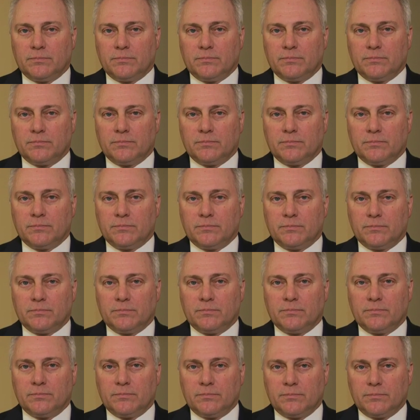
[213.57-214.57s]

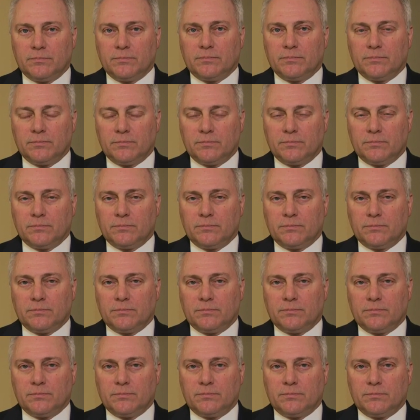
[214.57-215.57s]

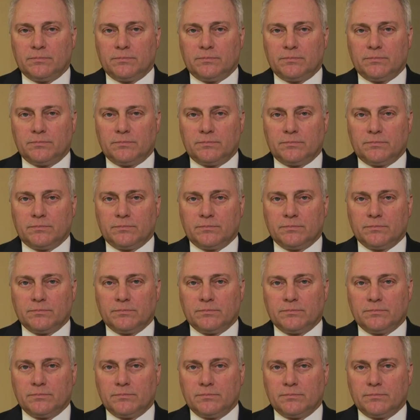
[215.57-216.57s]

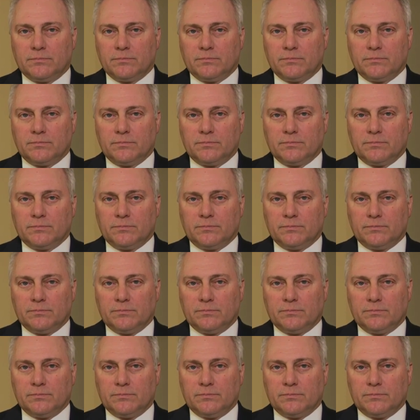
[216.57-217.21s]
[no speech]